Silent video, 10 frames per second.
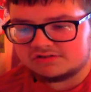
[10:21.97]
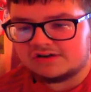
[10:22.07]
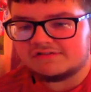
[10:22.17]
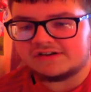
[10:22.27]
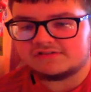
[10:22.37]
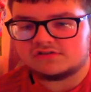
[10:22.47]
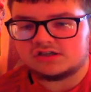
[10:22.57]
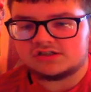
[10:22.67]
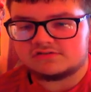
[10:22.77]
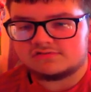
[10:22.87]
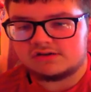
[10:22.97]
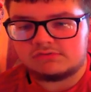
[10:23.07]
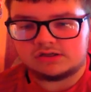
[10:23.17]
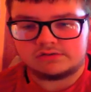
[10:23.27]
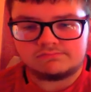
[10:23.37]
Drive, thanks for joining the
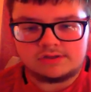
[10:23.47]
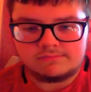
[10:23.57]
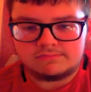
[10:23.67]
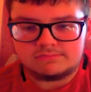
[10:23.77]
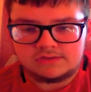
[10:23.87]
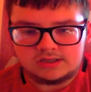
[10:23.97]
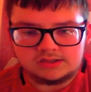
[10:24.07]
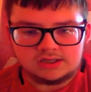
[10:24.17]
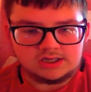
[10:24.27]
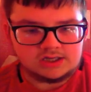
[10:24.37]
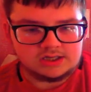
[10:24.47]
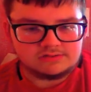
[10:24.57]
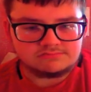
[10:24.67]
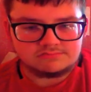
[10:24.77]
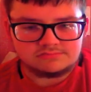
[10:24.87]
stream. Welcome.
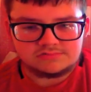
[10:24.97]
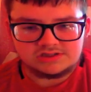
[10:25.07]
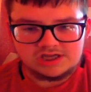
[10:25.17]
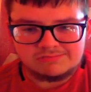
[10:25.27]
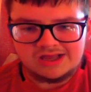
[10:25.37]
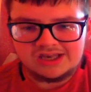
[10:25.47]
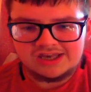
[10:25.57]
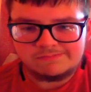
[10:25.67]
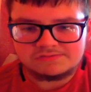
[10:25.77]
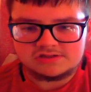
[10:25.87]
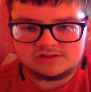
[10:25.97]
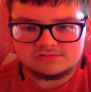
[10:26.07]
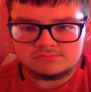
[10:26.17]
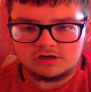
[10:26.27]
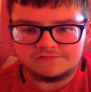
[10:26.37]
Are our
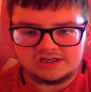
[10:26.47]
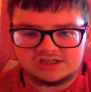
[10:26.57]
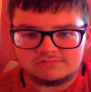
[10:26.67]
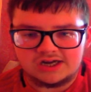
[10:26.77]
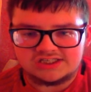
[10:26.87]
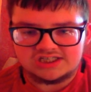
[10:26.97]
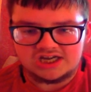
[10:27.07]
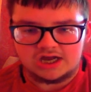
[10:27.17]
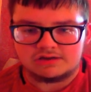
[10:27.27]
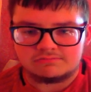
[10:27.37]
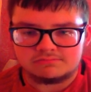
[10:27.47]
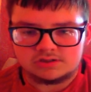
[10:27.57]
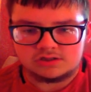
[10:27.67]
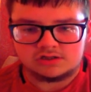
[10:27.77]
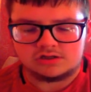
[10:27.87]
lips moving at the right
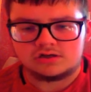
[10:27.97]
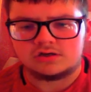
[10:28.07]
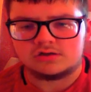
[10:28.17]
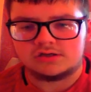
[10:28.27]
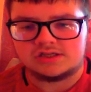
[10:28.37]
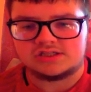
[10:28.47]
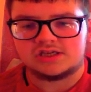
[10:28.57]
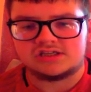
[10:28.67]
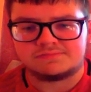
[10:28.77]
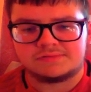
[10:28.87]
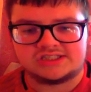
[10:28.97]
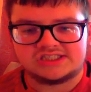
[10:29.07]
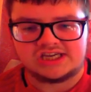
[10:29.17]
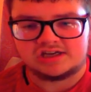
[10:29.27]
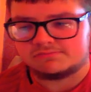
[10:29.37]
time, or is it a split
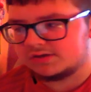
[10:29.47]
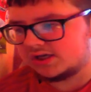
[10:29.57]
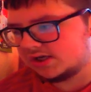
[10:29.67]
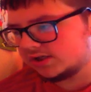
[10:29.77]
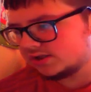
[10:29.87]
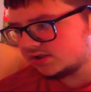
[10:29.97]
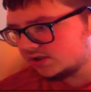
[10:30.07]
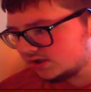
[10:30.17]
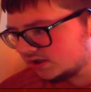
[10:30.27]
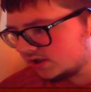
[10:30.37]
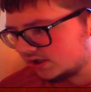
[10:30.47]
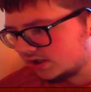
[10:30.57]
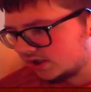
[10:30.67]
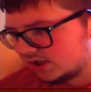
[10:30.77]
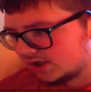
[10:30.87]
second behind?
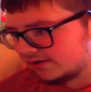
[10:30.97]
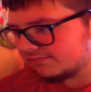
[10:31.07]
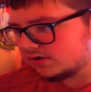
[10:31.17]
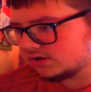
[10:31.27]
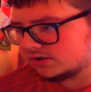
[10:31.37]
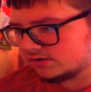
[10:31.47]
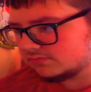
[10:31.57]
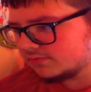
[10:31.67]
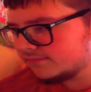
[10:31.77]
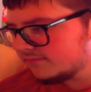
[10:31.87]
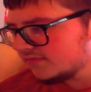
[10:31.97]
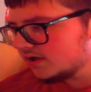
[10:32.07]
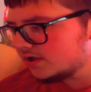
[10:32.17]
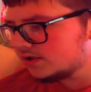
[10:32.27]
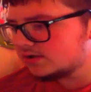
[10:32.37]
Not a clue.
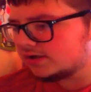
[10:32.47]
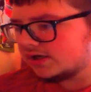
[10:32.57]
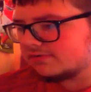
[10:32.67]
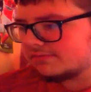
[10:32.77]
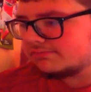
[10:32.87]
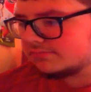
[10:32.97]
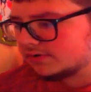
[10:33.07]
Anyway,